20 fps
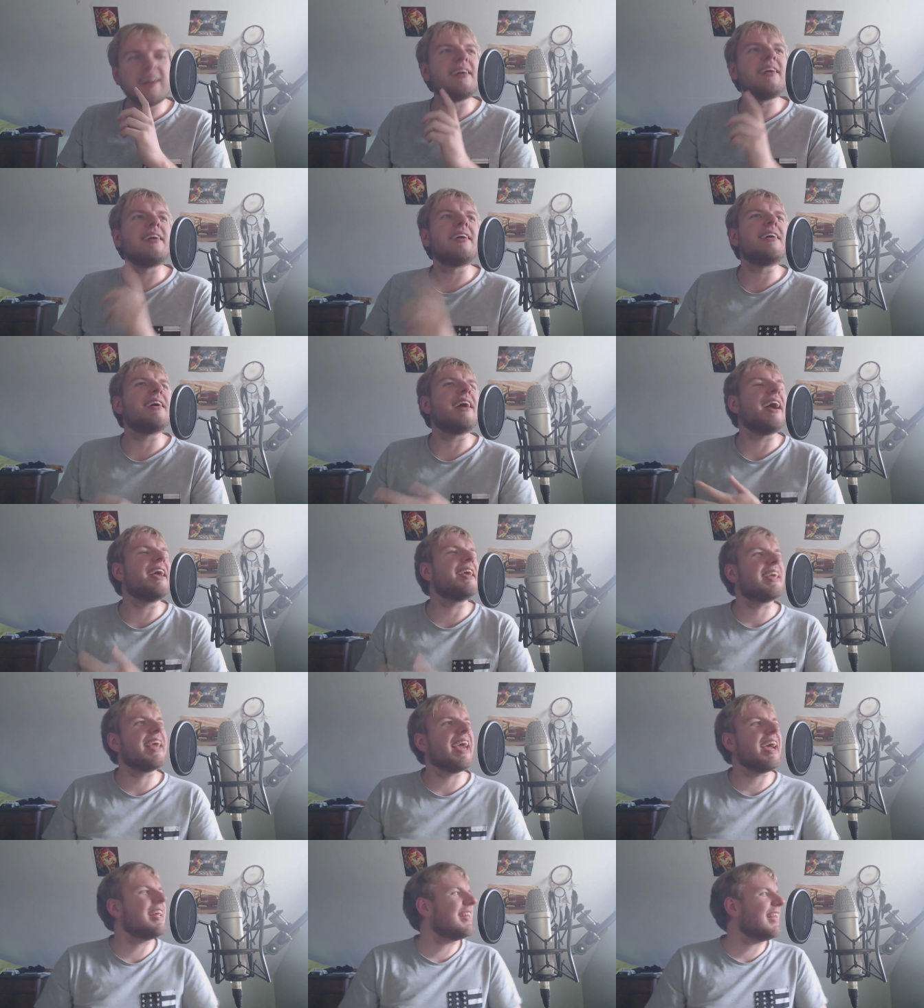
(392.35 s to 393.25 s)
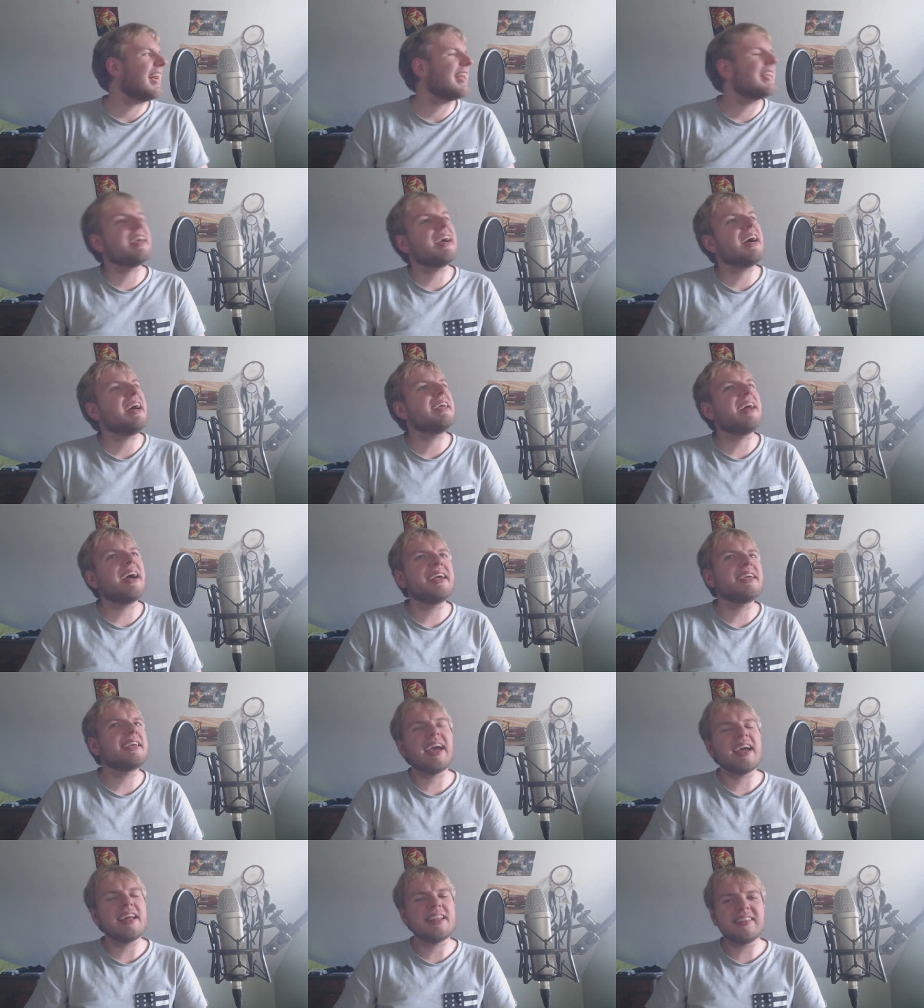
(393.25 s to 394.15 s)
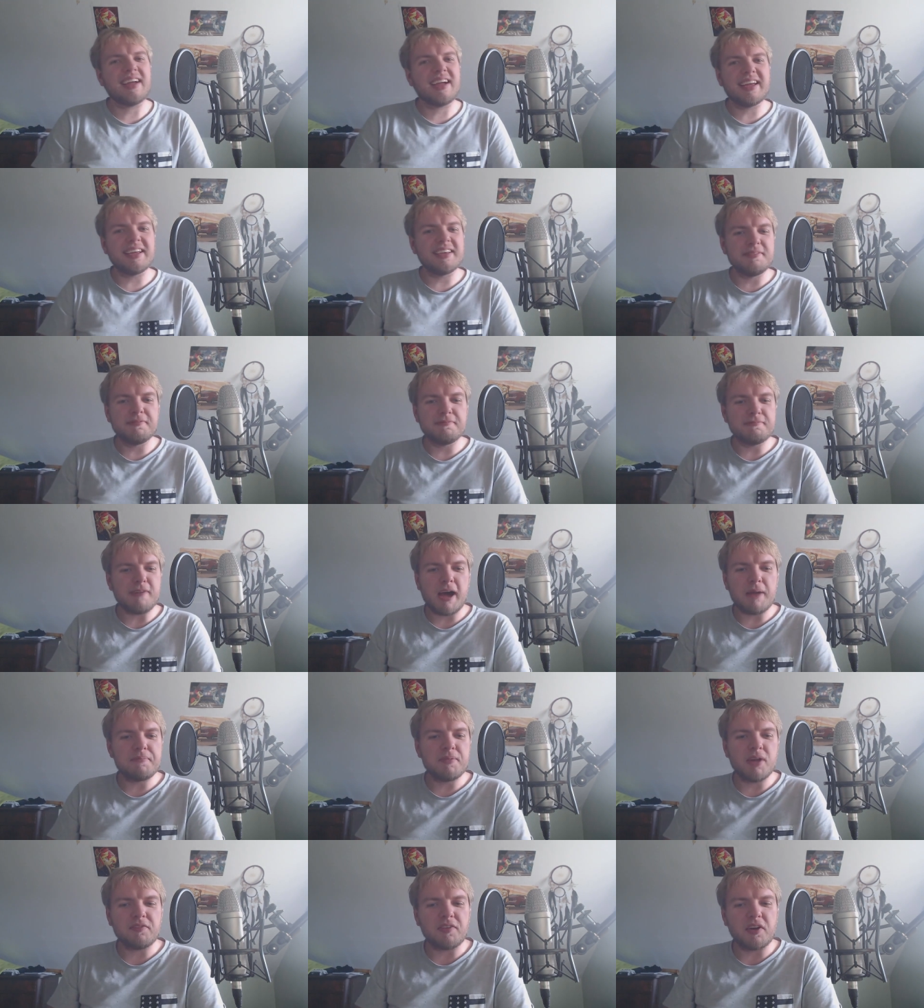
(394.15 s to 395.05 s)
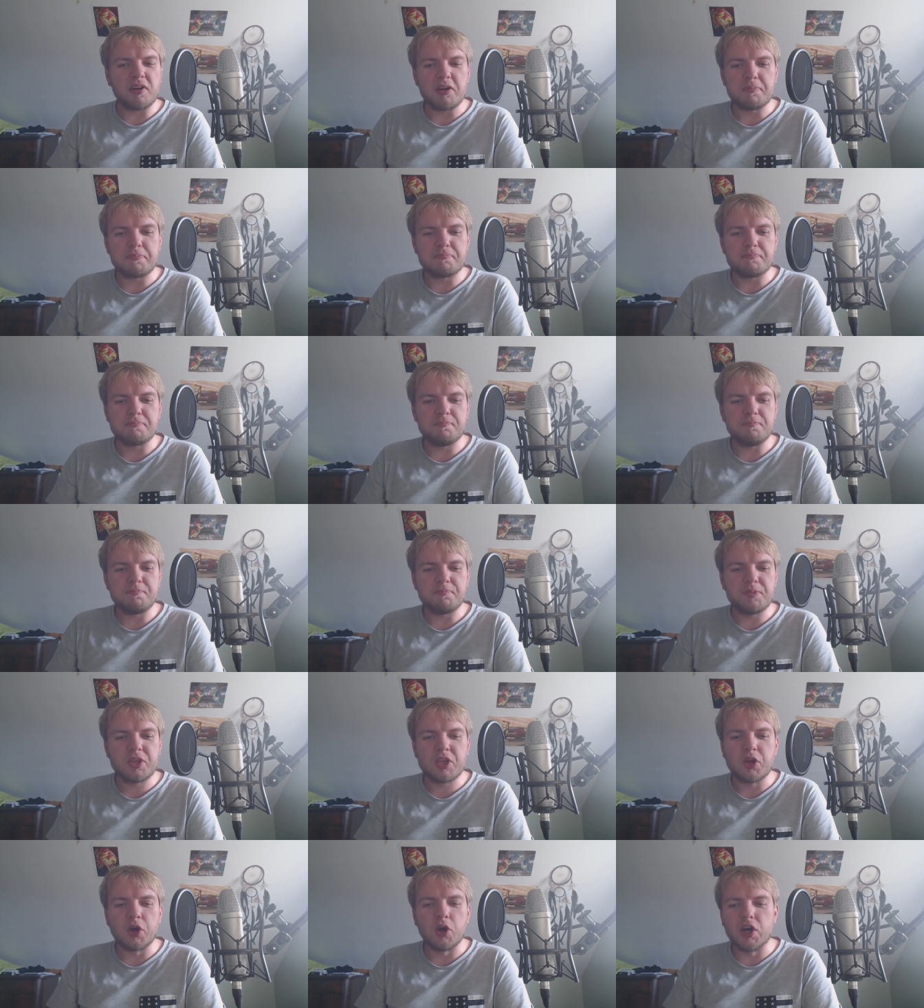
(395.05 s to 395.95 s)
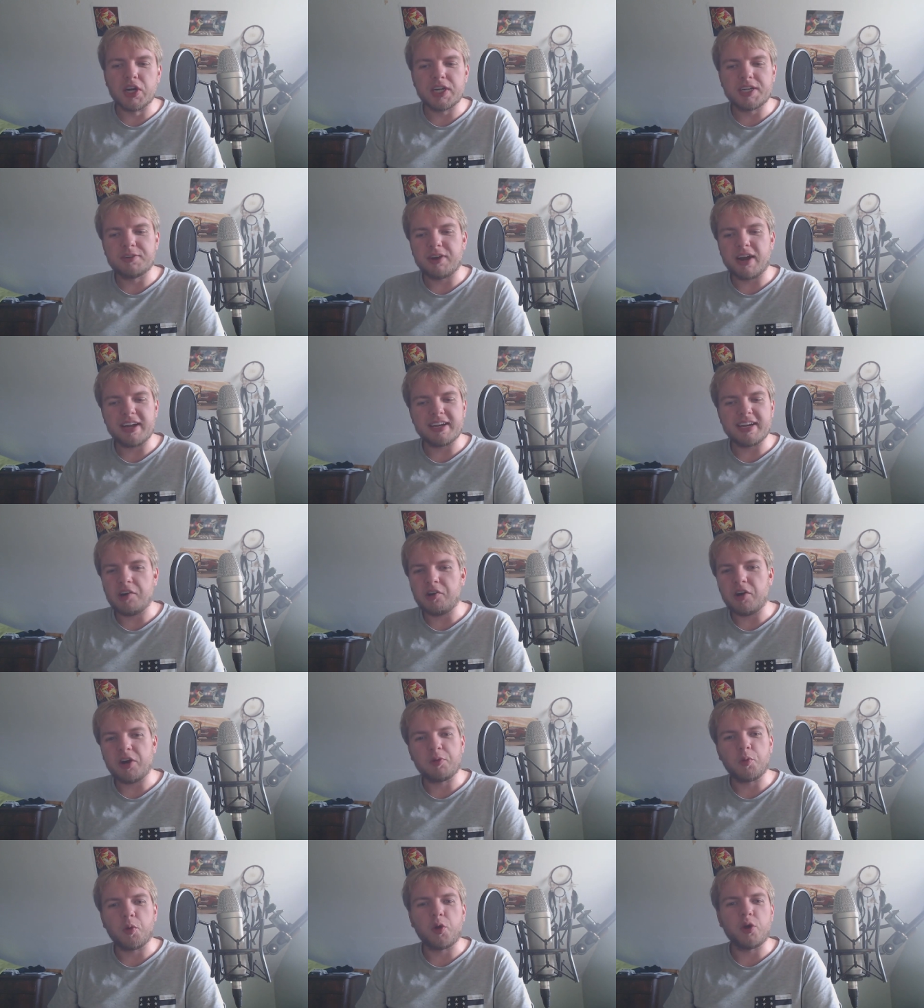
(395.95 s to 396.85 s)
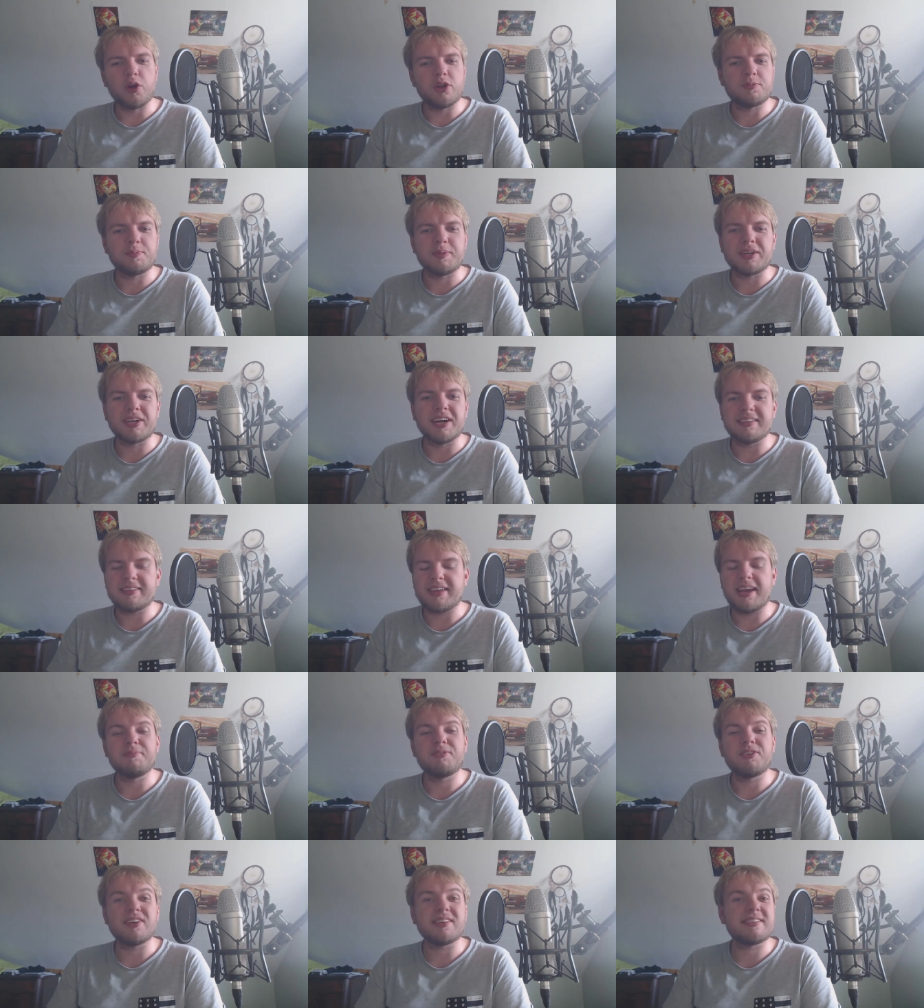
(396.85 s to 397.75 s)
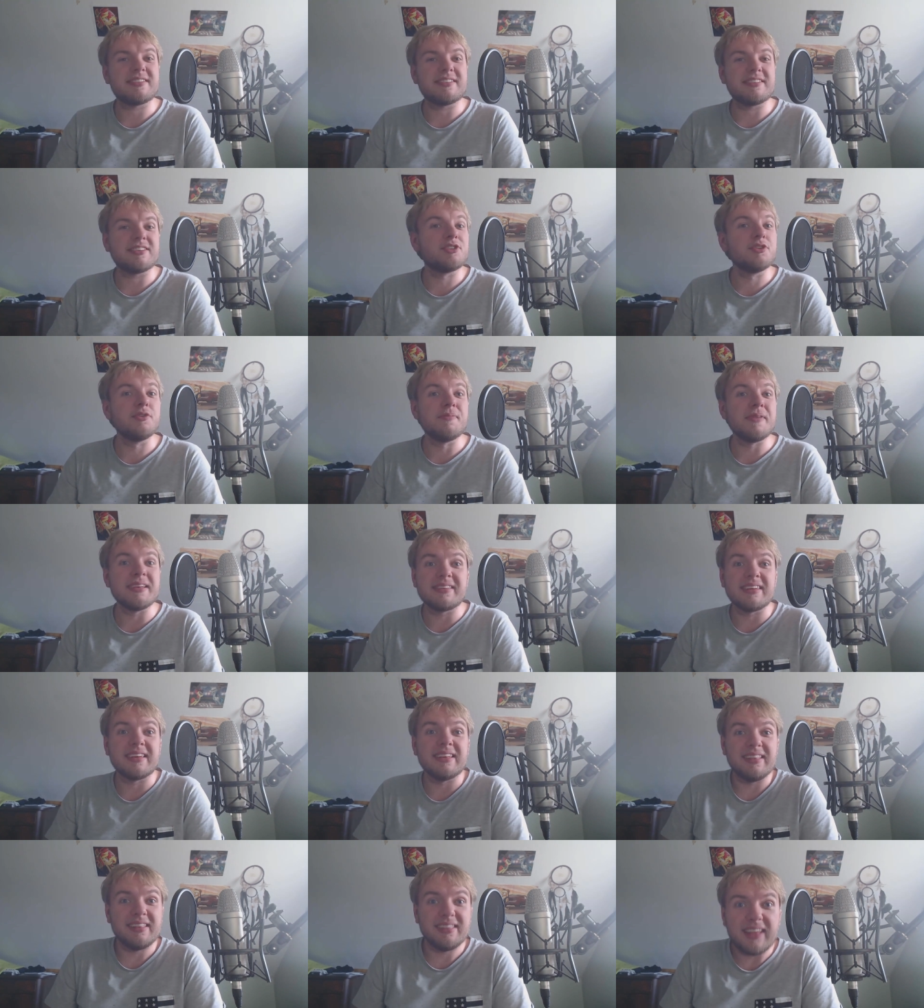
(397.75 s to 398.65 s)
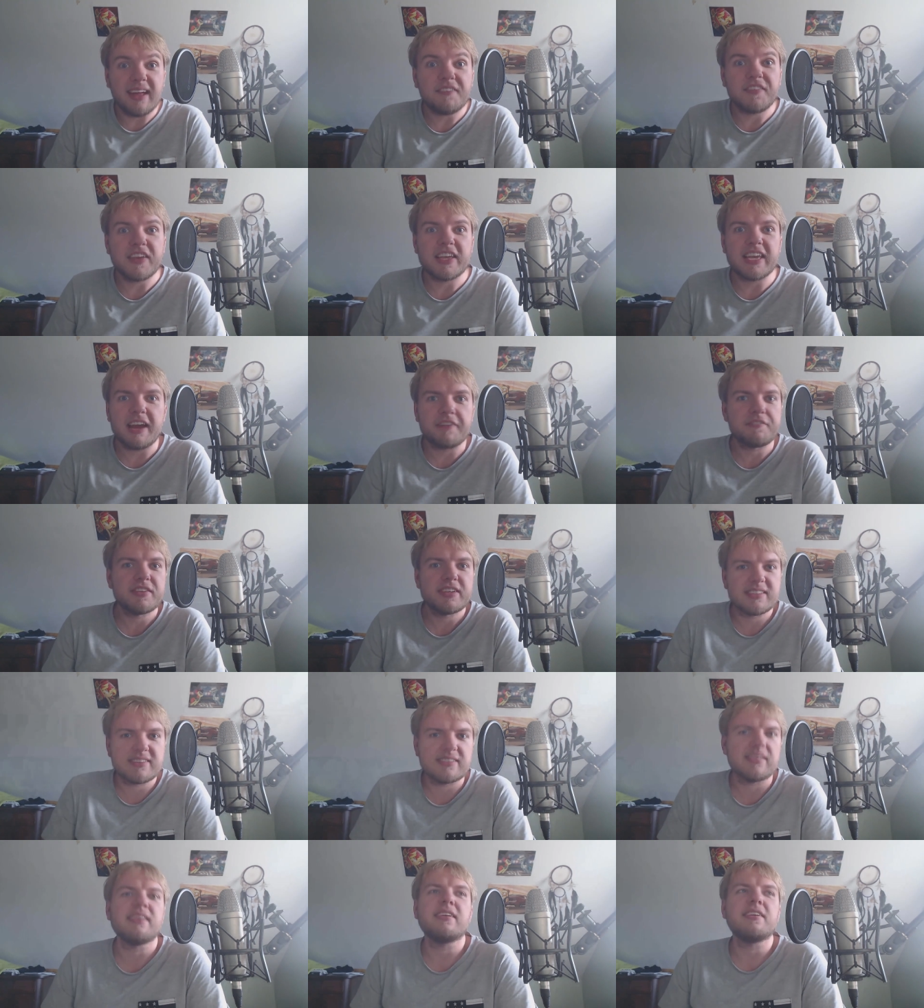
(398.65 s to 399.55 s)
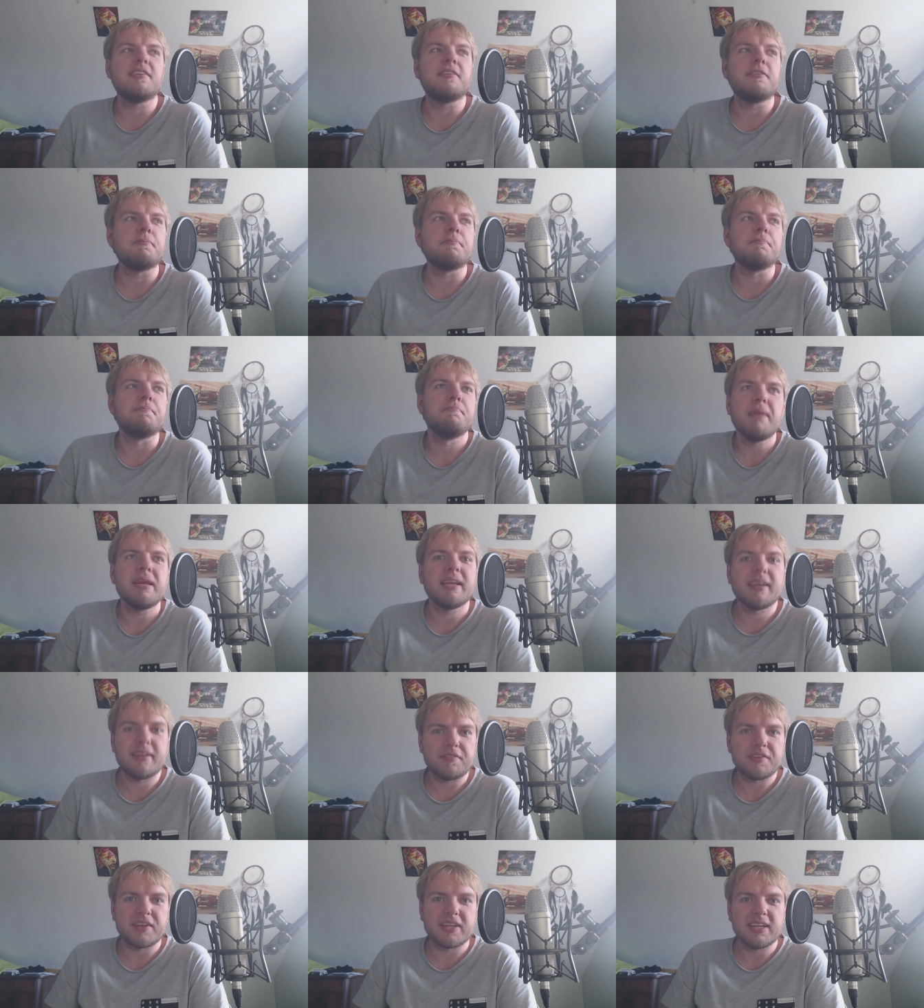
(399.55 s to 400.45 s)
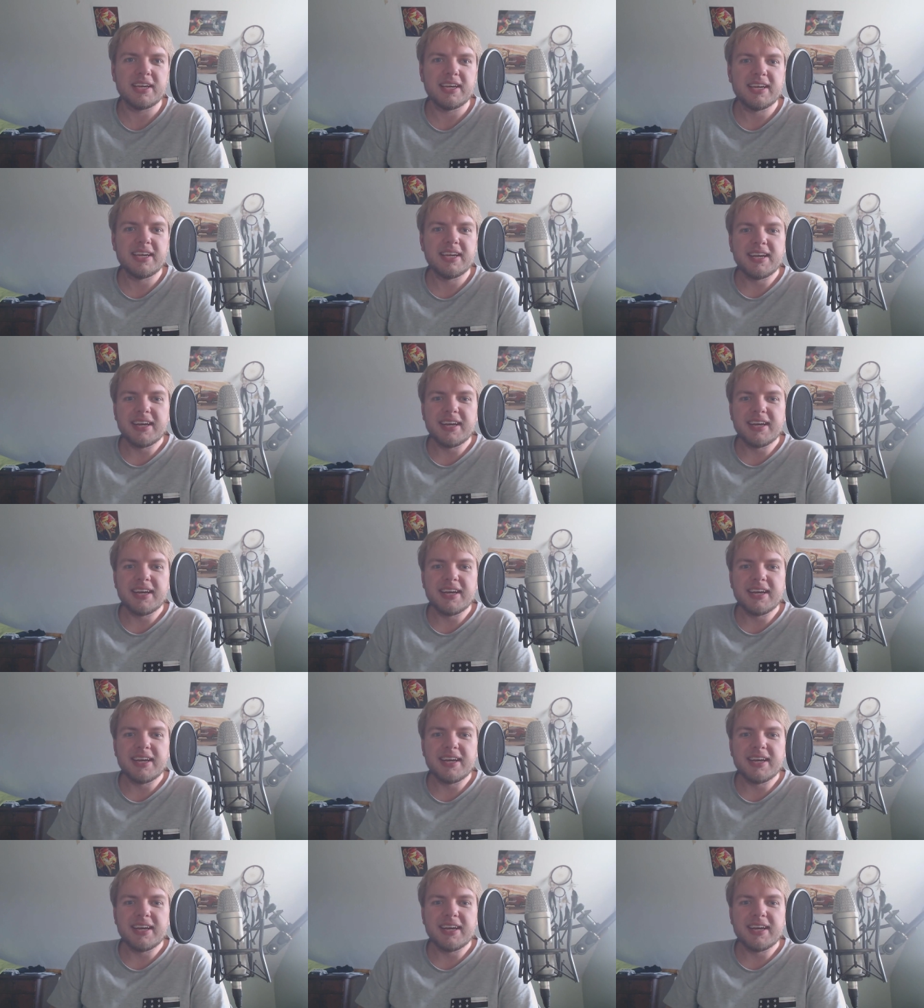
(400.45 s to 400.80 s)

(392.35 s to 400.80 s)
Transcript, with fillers: uh i can't i i, I can't i i'm not very good right now at words because i'm just too busy loving every single minute of it